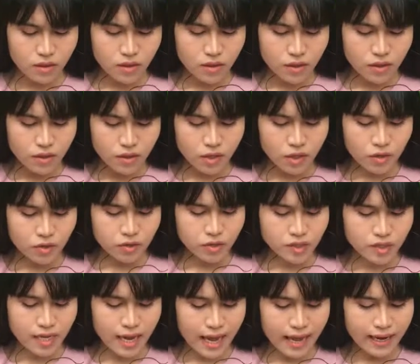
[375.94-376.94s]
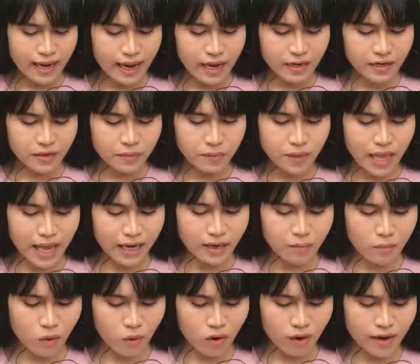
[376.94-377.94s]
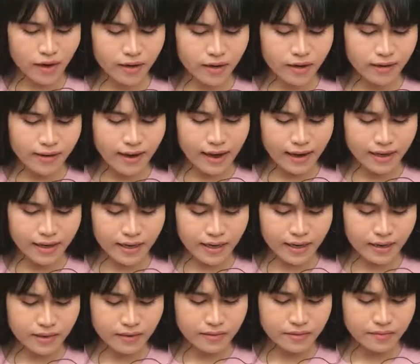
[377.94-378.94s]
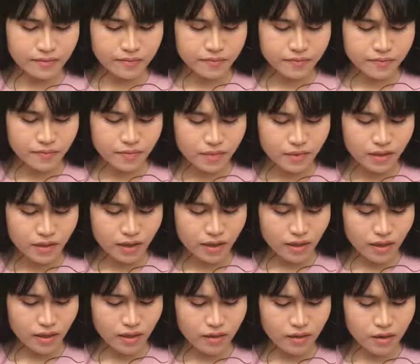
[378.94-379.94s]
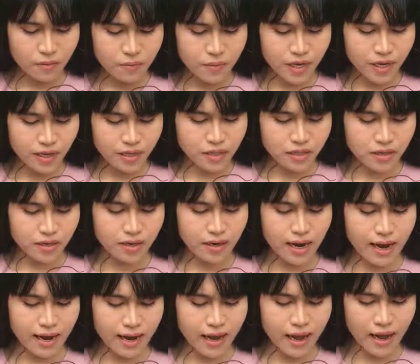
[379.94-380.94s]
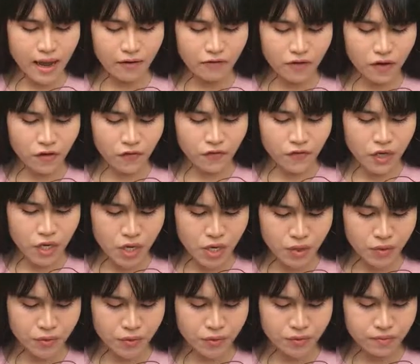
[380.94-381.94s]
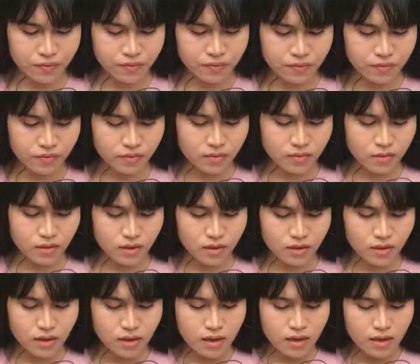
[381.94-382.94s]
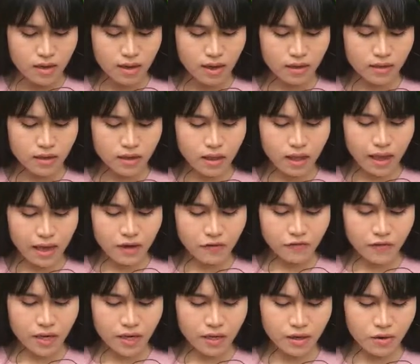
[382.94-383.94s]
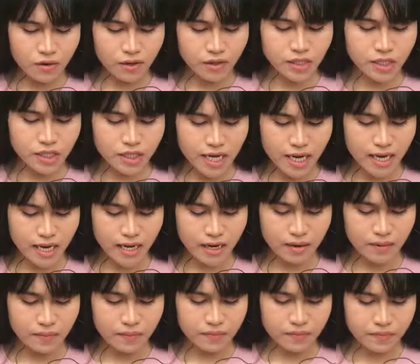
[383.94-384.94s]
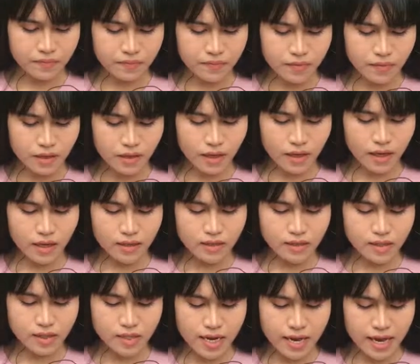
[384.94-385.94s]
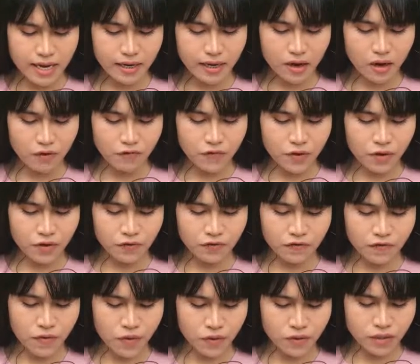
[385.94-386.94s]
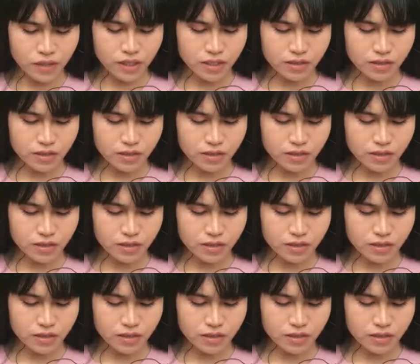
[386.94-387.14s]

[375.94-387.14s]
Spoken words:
You stand at the blackboard, Daddy, in the picture I have of you. A cleft in your shin, instead of your foot,